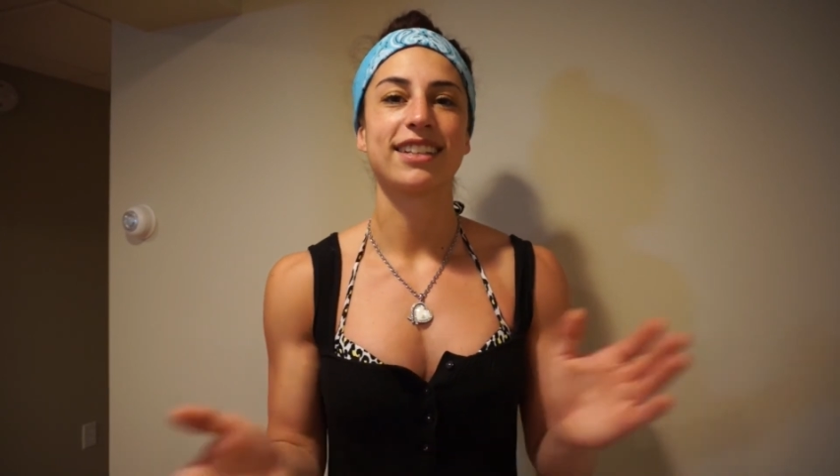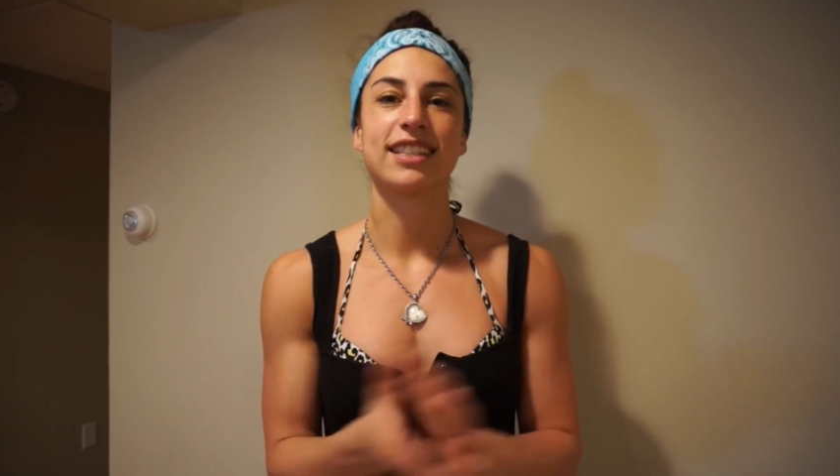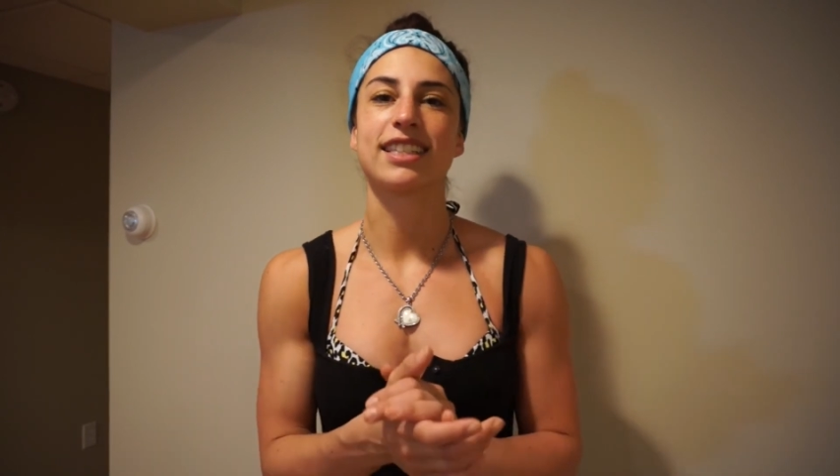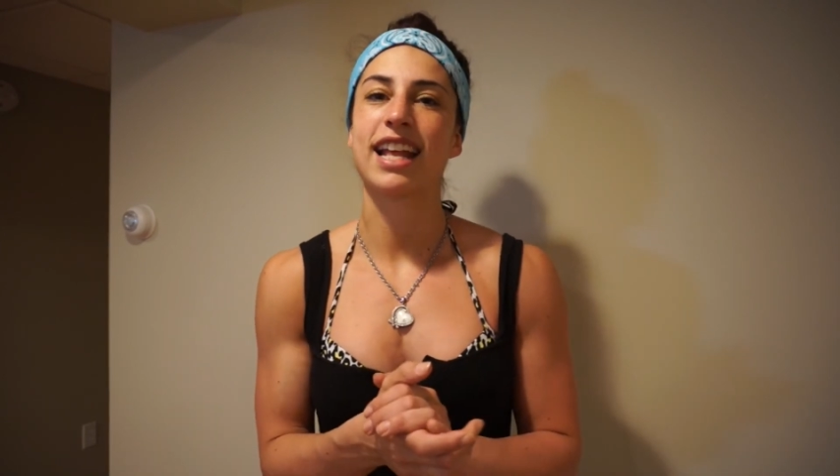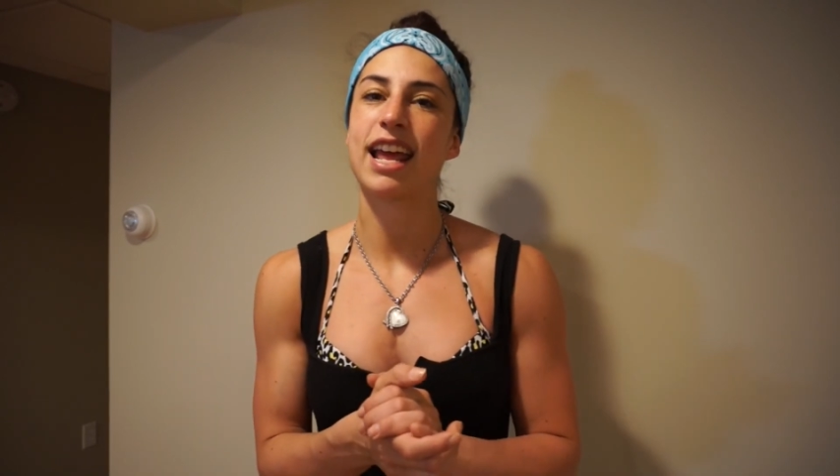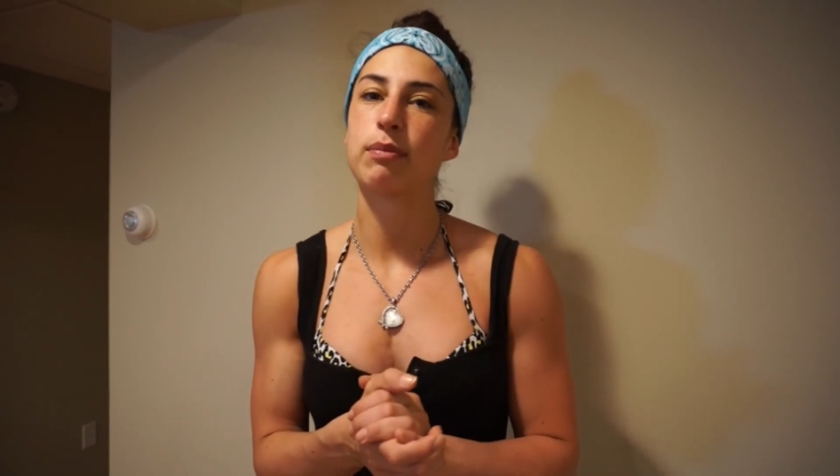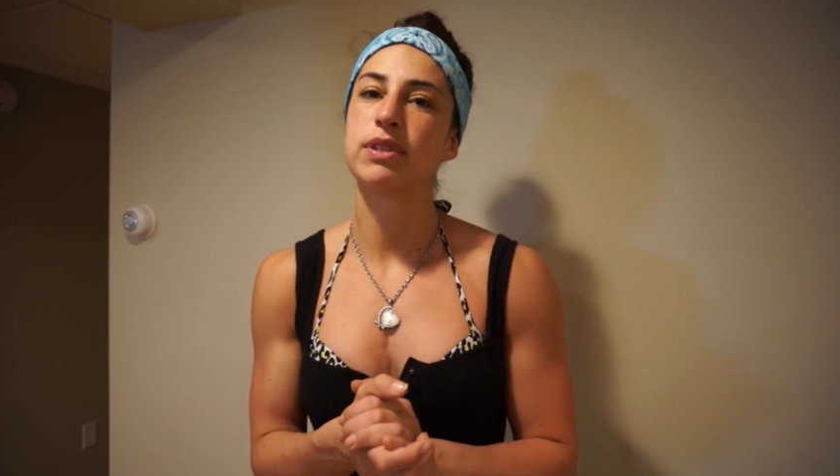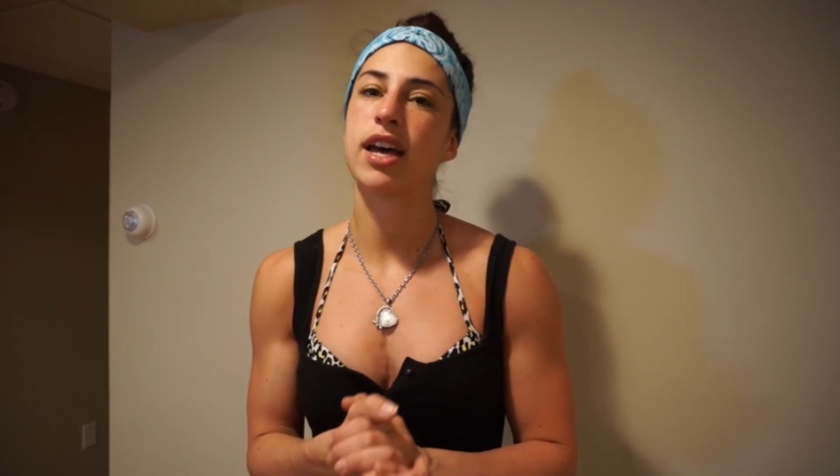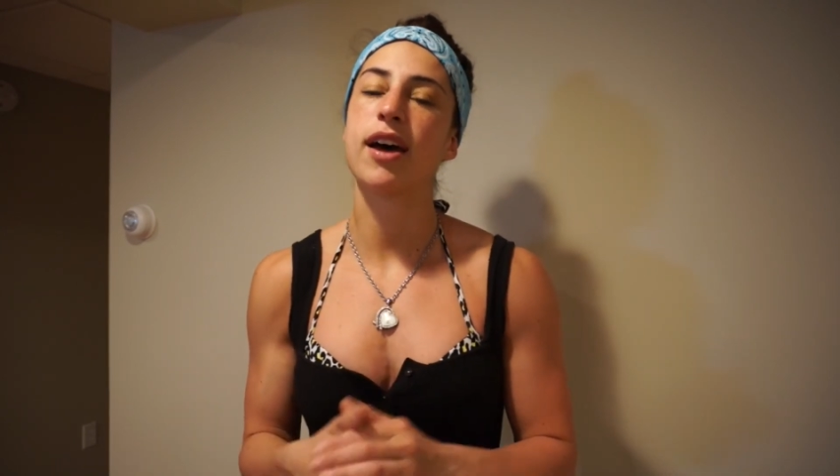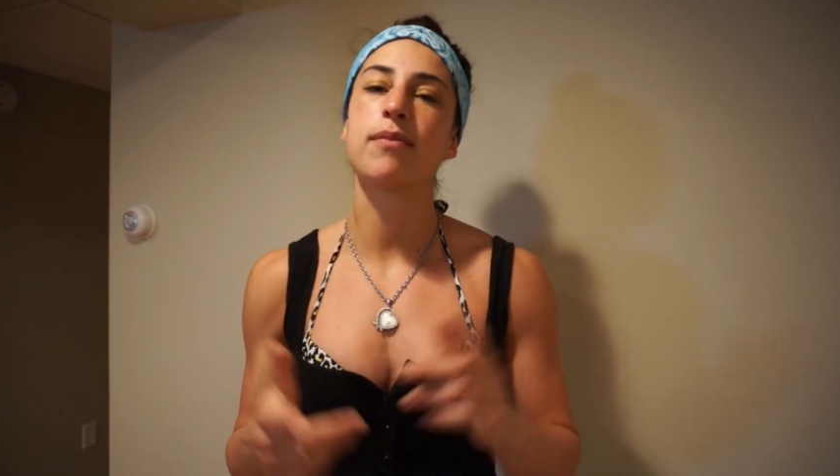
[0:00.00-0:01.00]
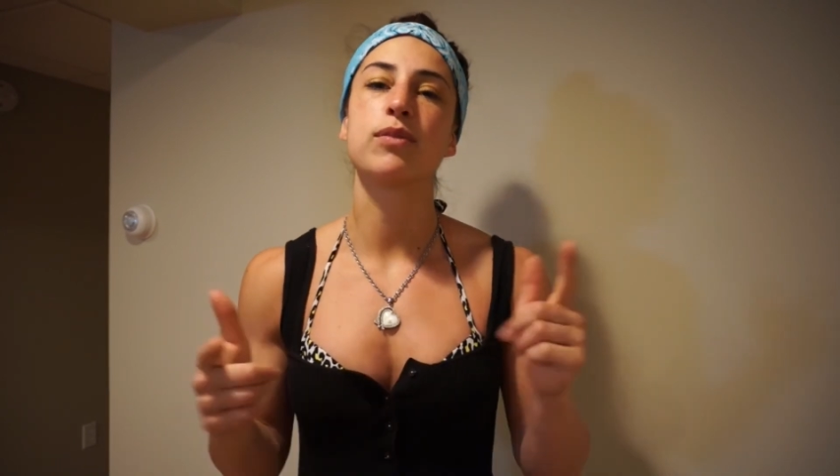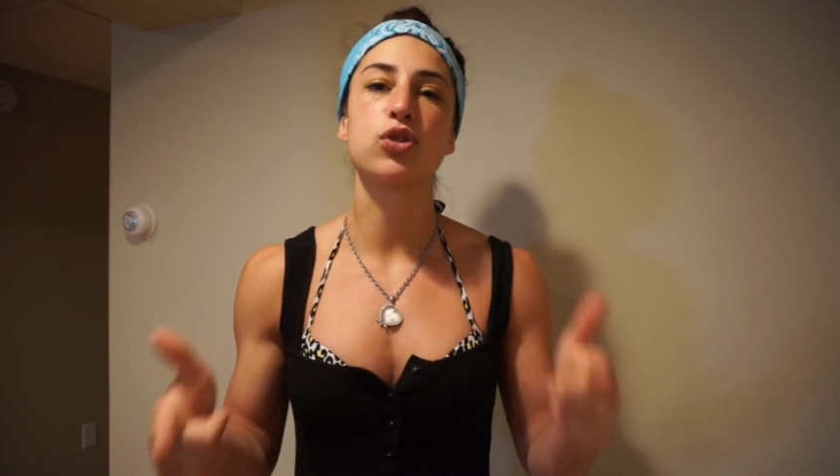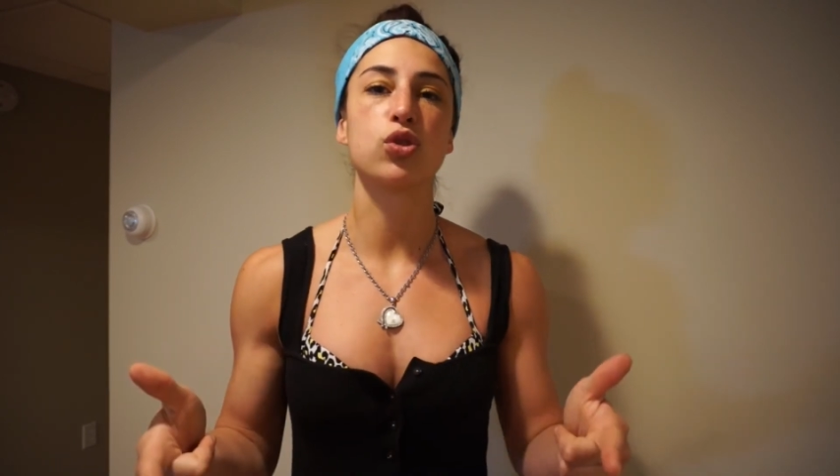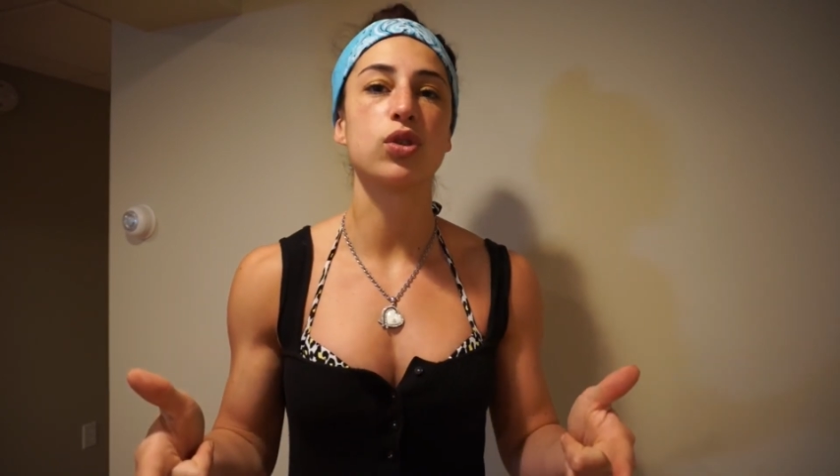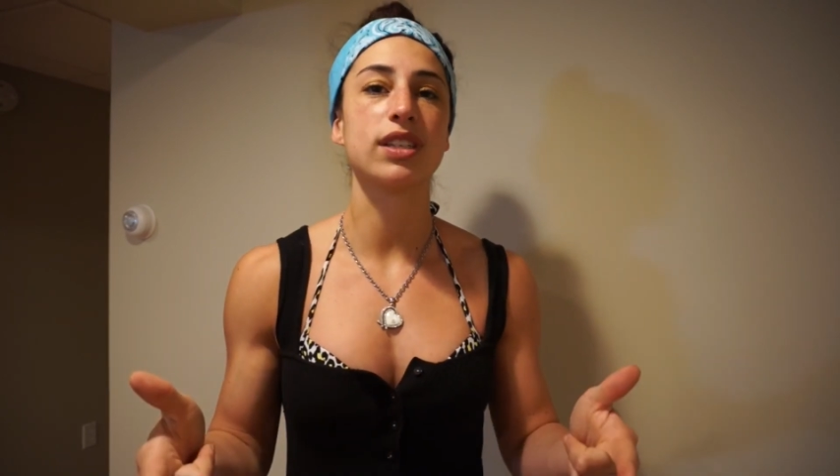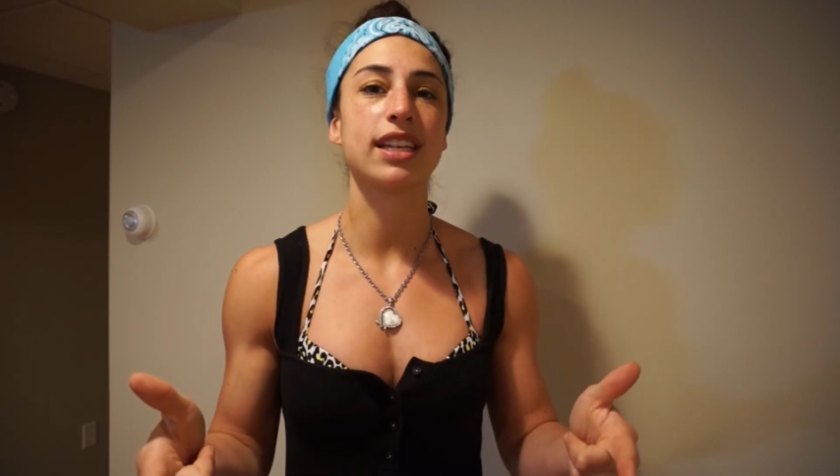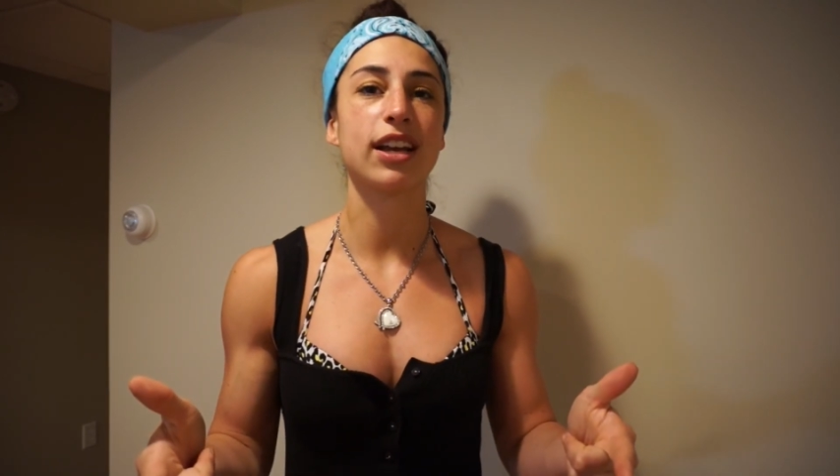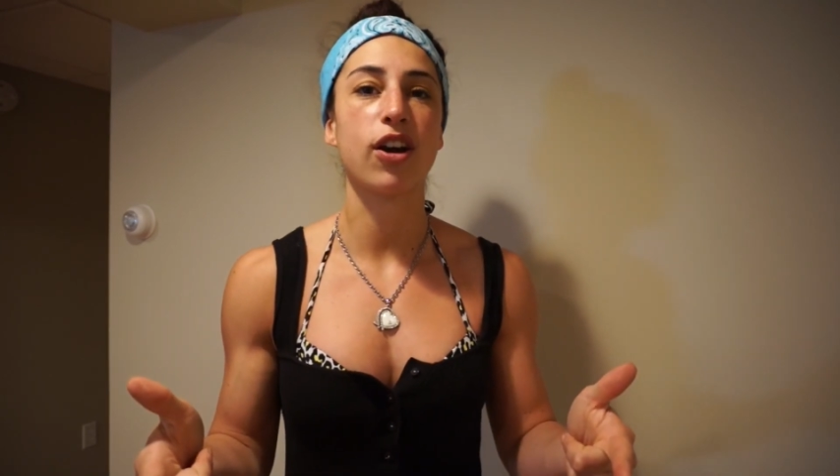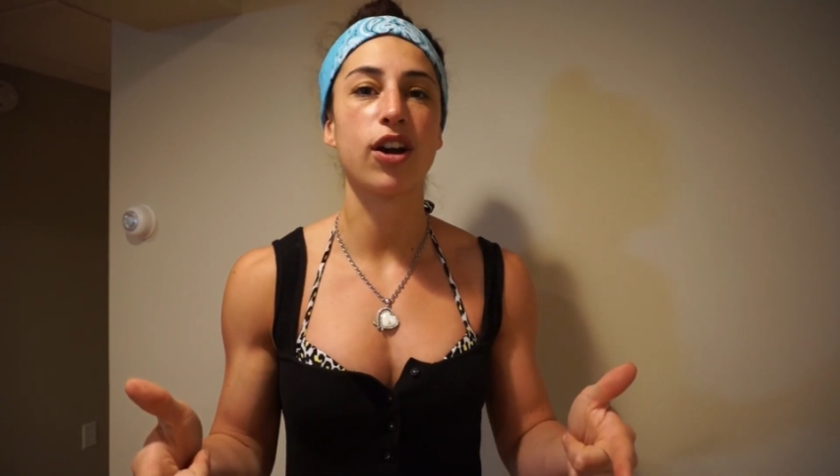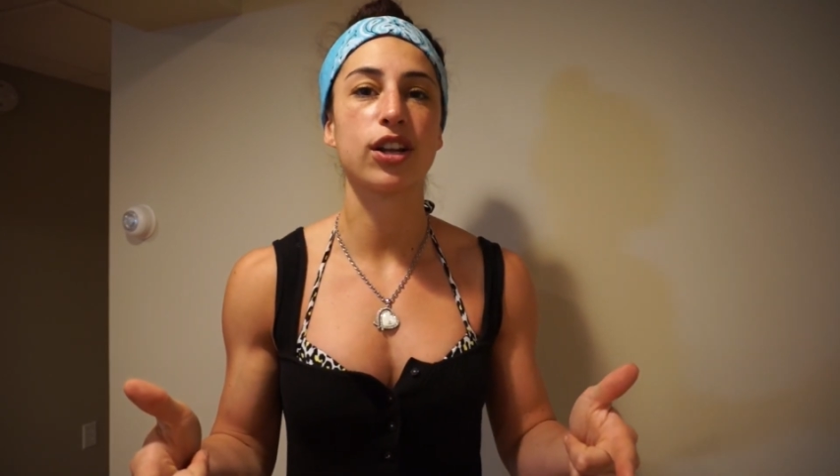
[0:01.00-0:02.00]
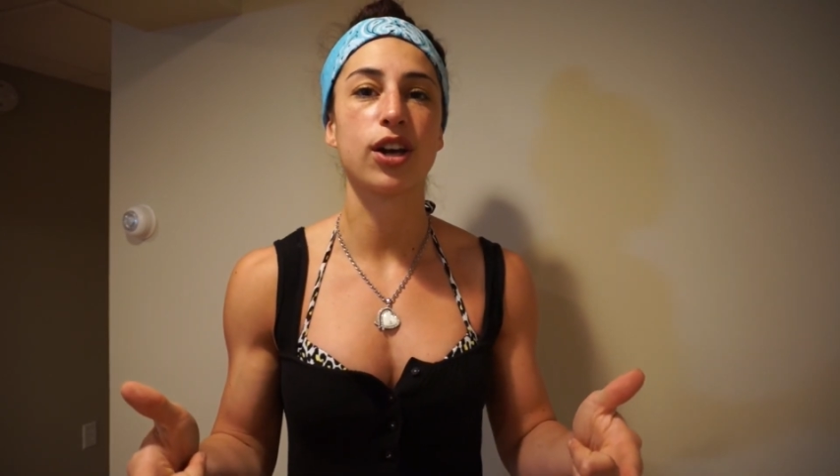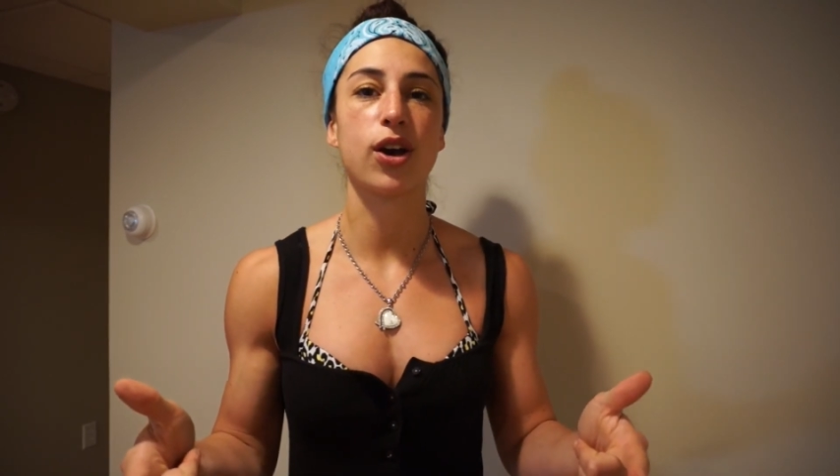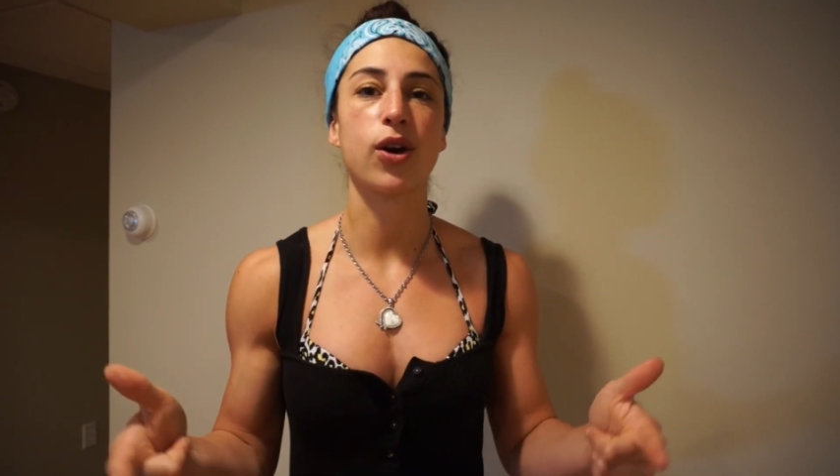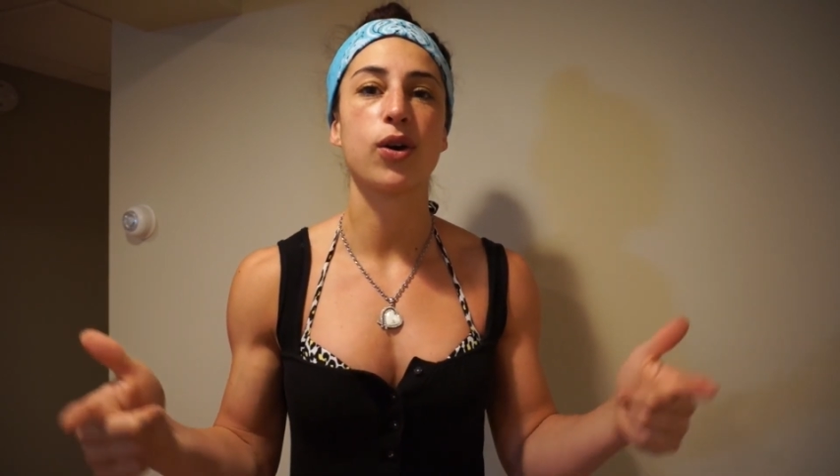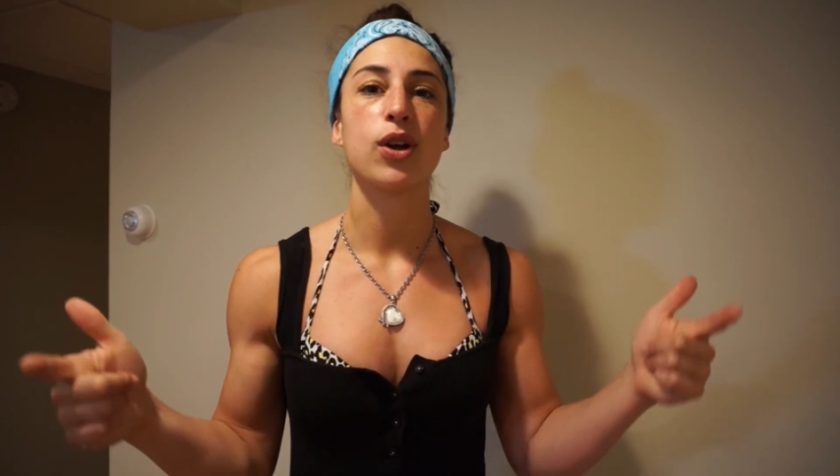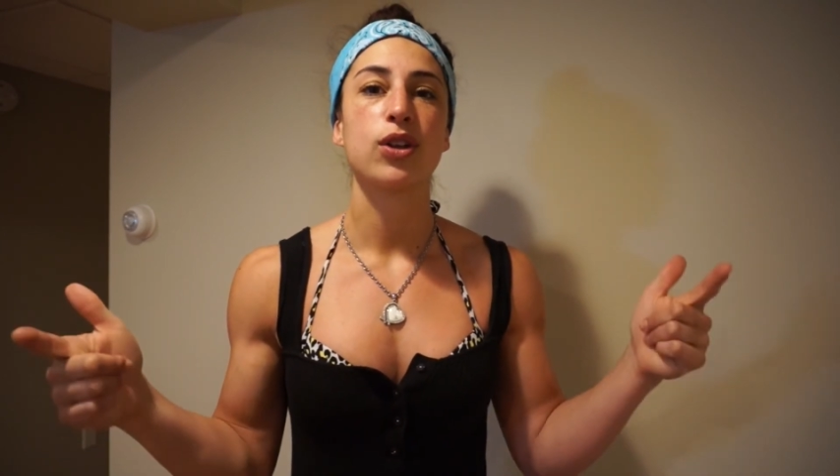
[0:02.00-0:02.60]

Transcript: Let's get amped up. Let's do these HIIT cardio.